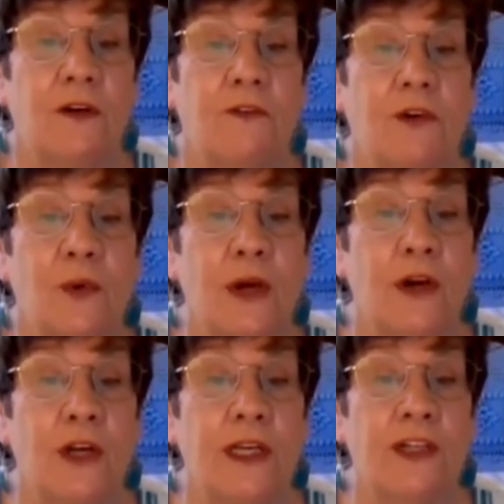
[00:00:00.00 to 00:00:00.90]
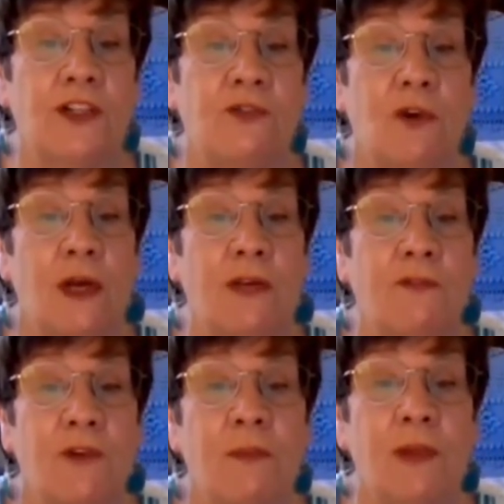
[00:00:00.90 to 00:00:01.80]
for we are each drawing
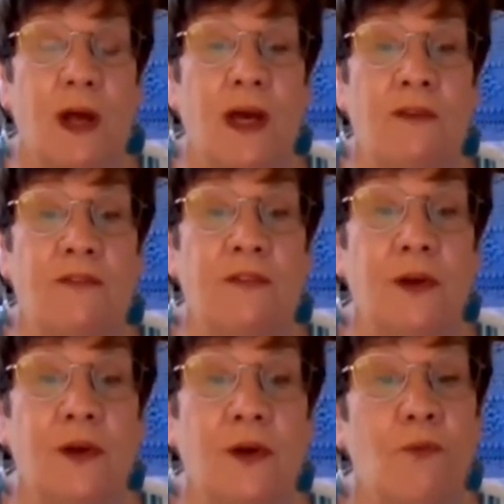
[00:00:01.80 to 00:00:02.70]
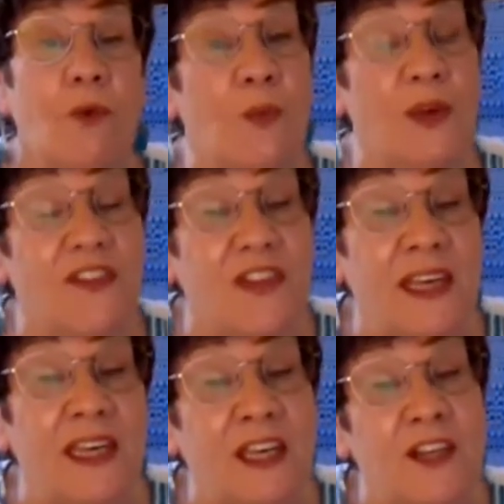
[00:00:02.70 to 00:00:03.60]
from life what we
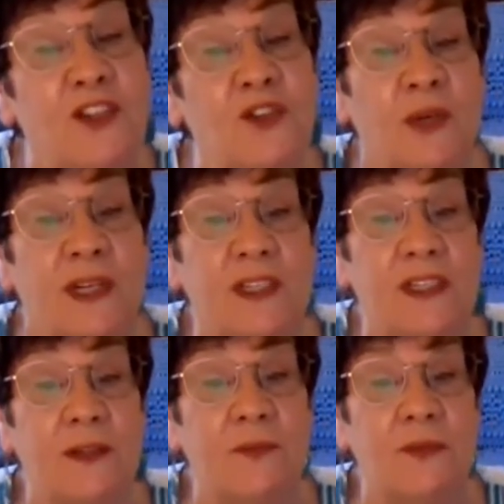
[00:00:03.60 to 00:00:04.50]
think into it.